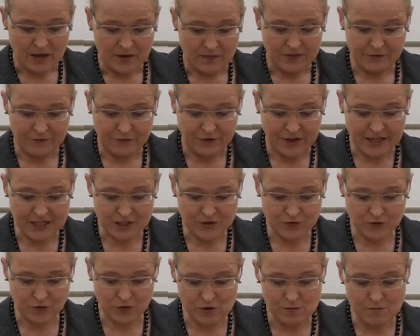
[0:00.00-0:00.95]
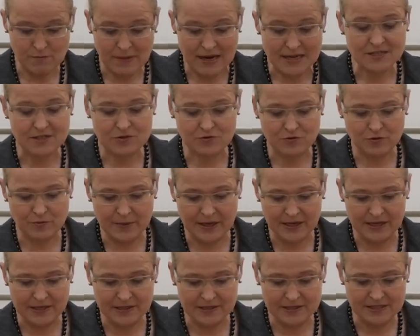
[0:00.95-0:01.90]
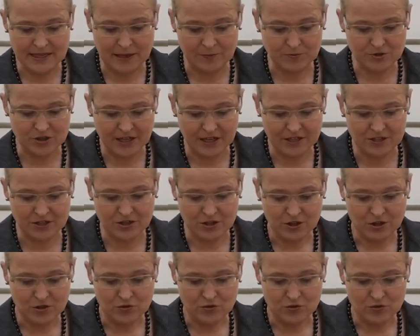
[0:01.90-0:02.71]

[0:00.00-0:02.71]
The faithful must remain subject